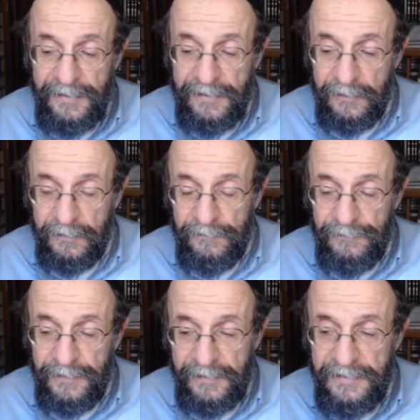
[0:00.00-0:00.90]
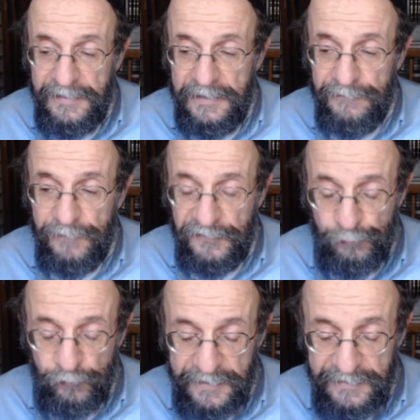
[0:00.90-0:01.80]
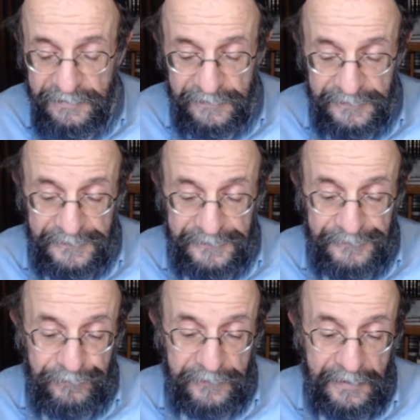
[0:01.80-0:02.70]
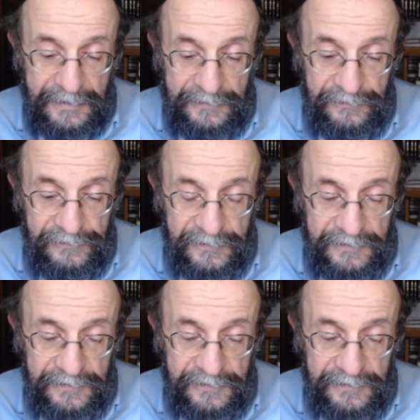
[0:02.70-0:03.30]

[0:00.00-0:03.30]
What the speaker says: air that any of us breathe. And,